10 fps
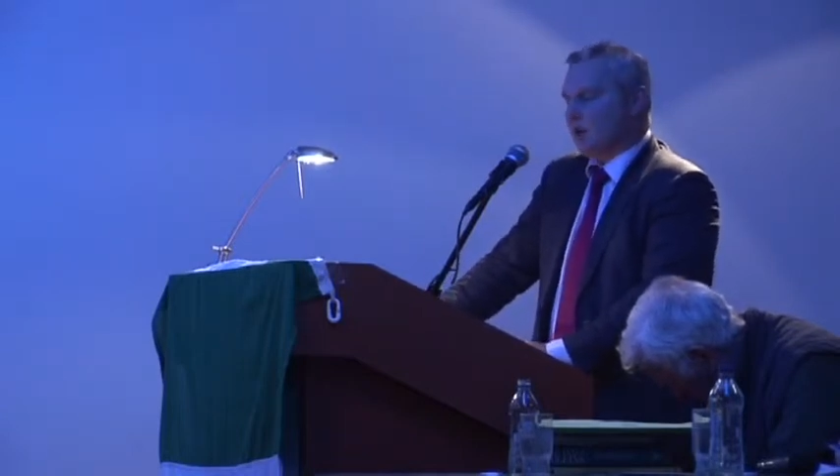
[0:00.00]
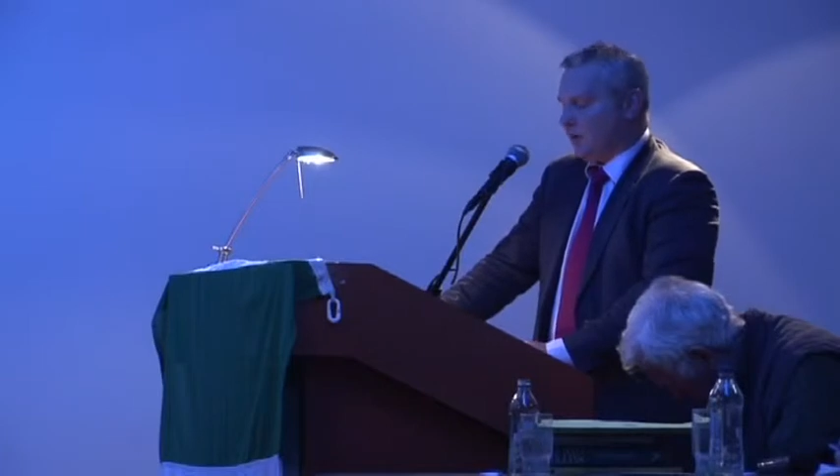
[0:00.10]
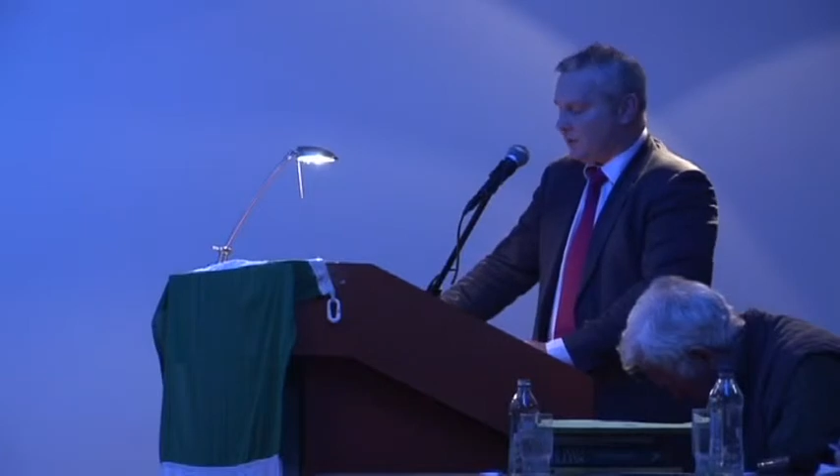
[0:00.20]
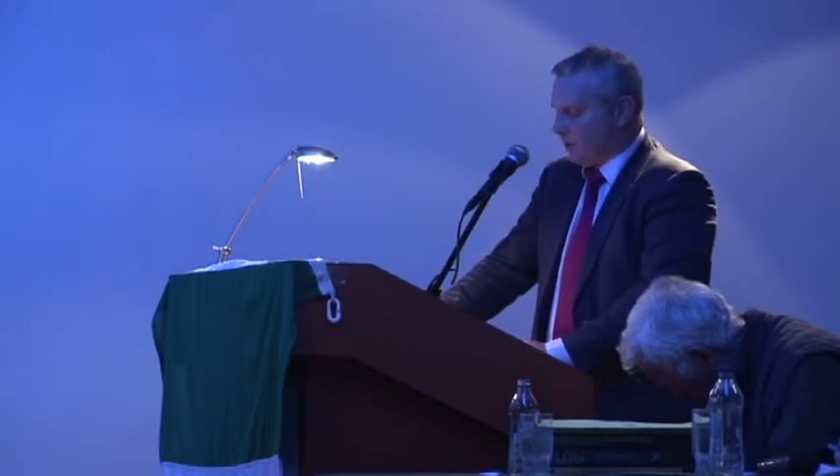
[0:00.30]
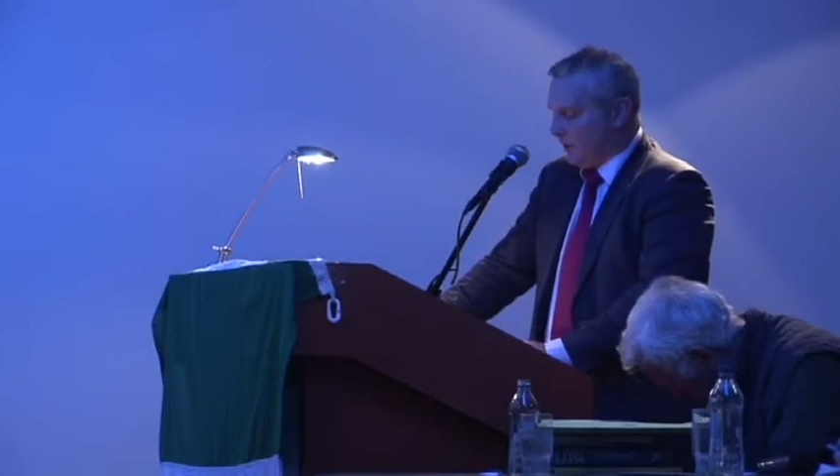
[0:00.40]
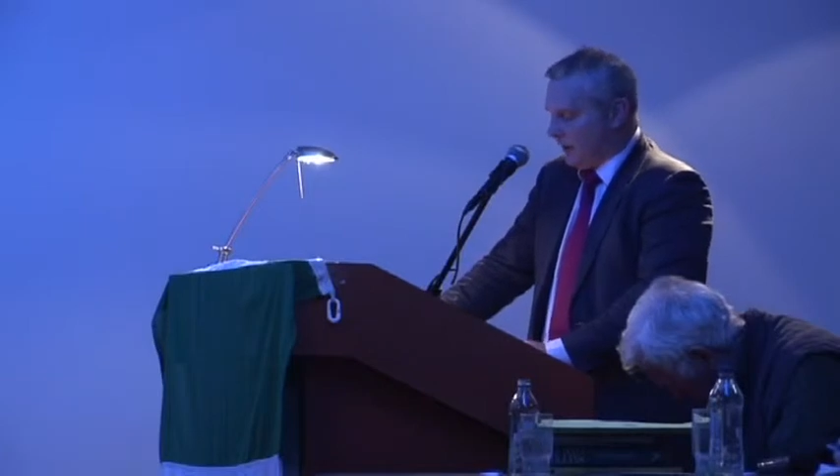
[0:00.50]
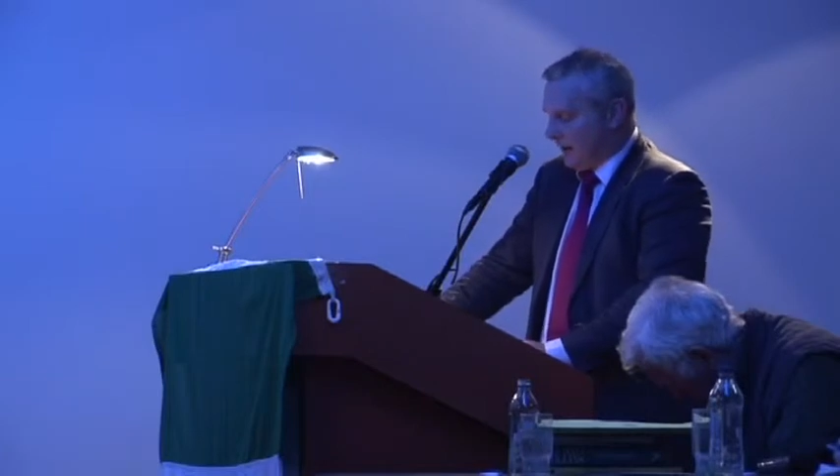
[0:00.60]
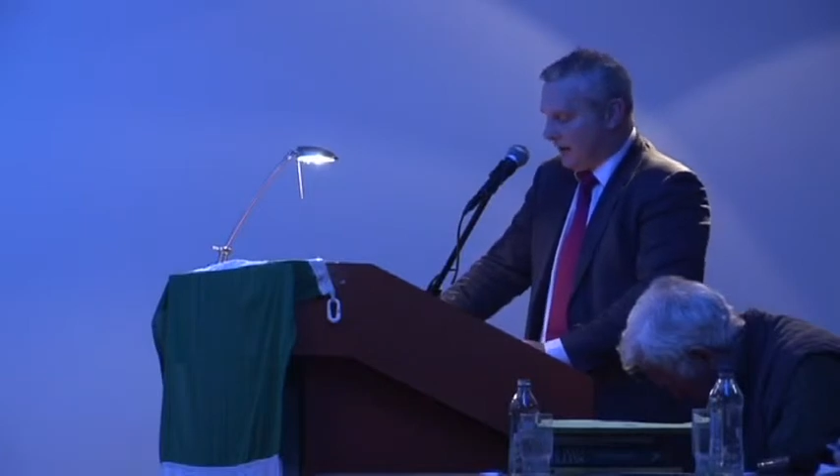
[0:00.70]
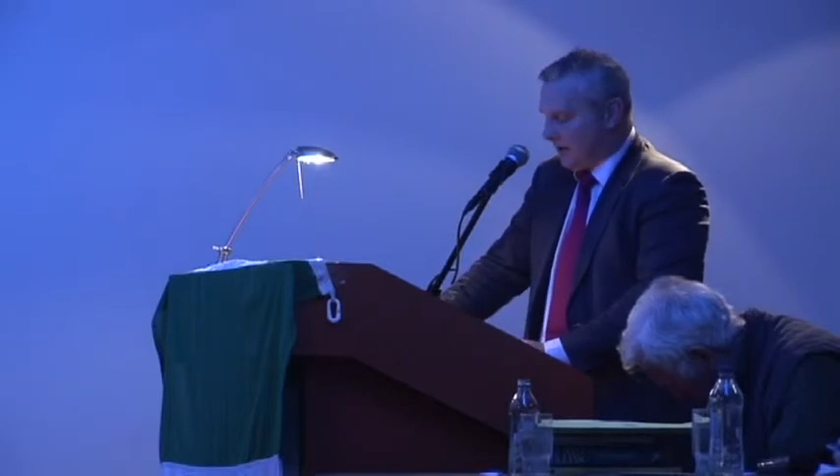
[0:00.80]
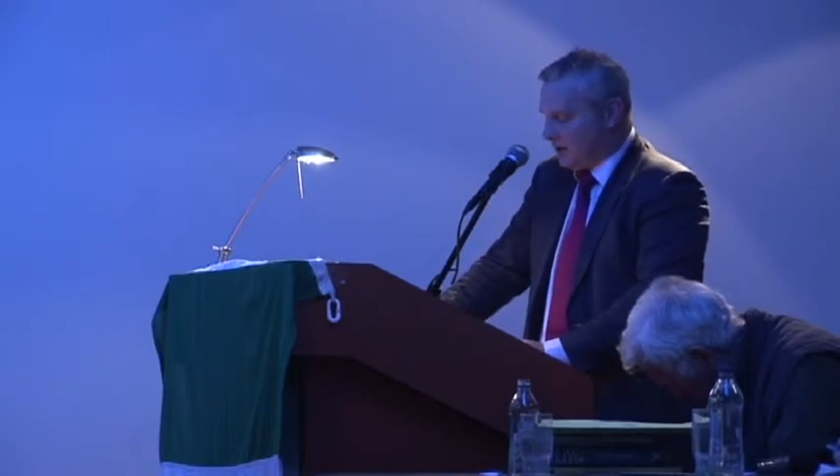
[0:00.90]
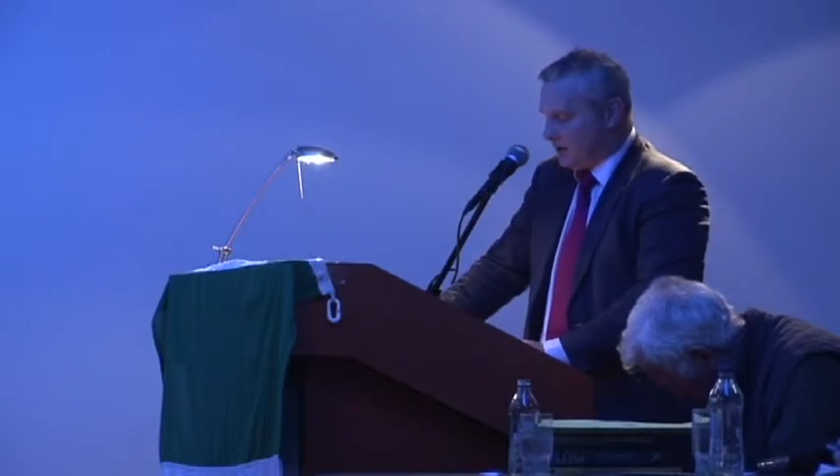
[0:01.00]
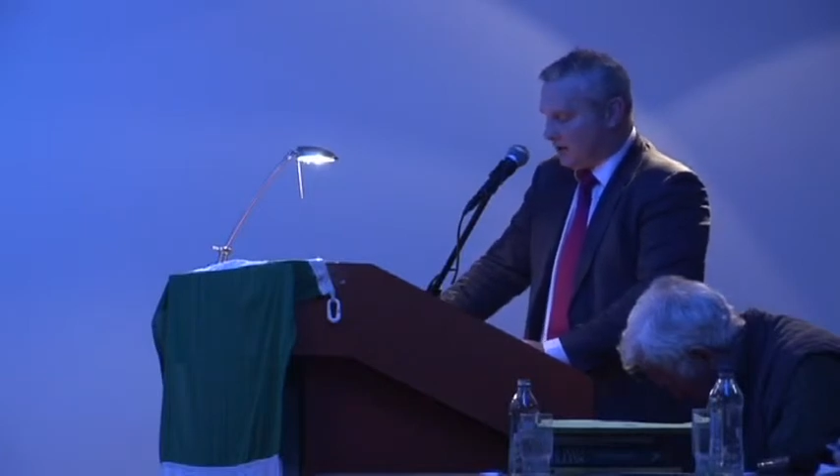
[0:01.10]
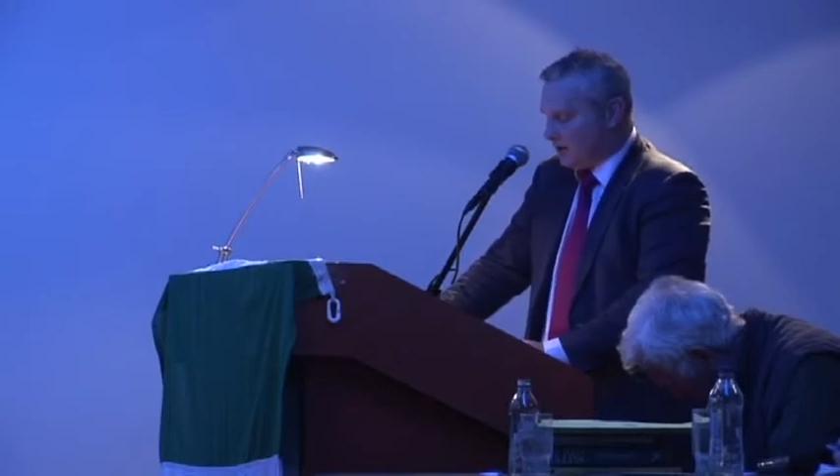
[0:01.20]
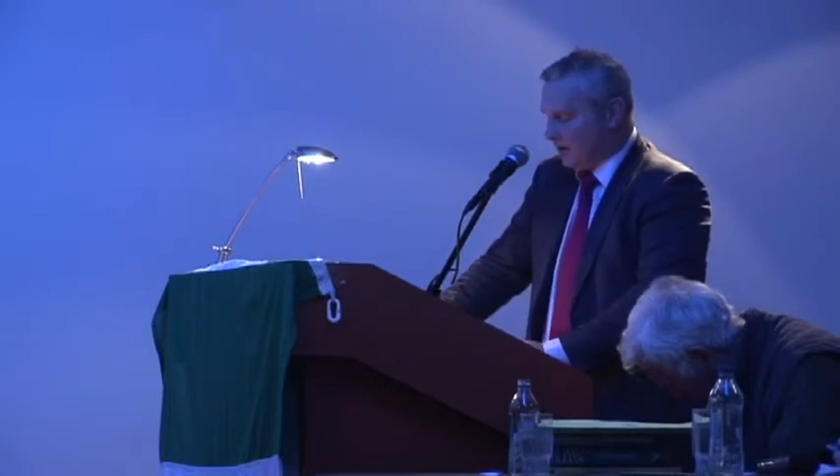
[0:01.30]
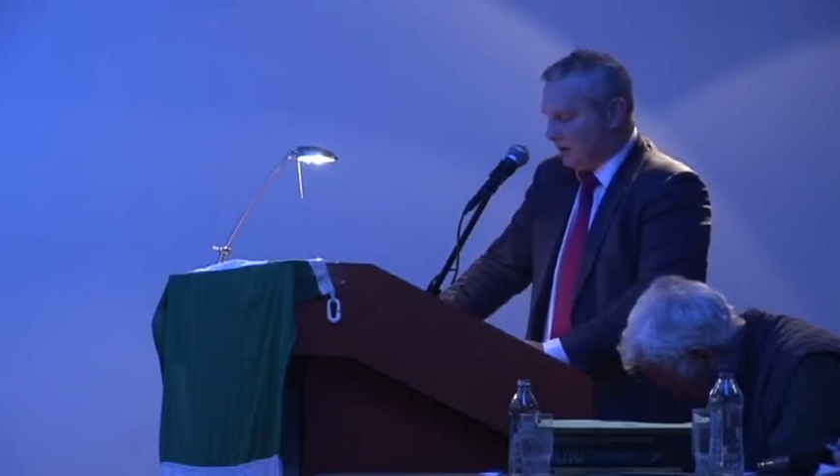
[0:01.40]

of shared Irishness,